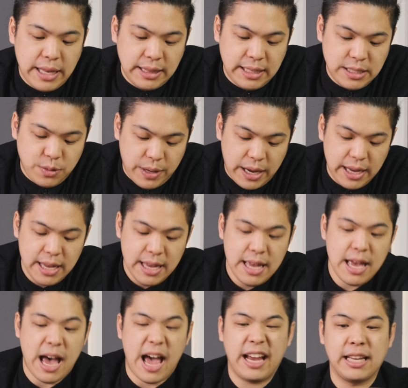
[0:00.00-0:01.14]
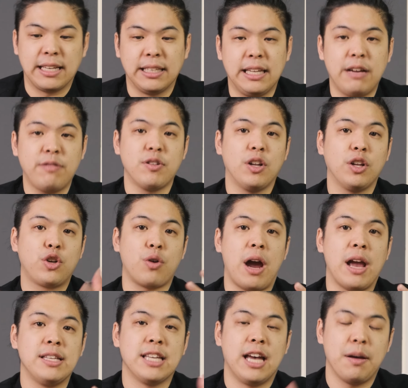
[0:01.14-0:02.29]
And this way, I can lift all the
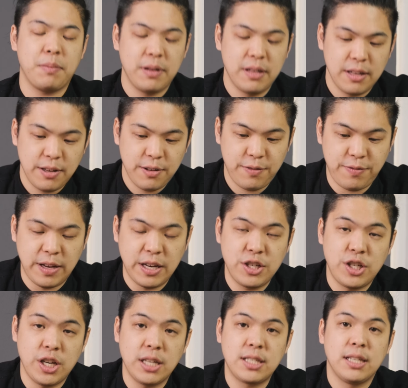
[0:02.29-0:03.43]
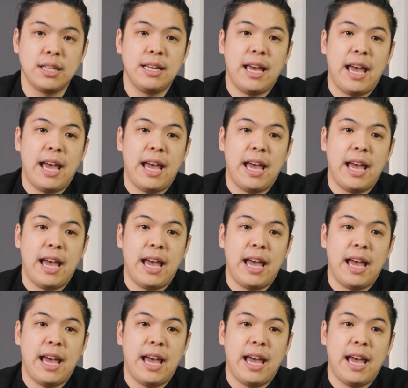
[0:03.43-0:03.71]
grinds up, finish it,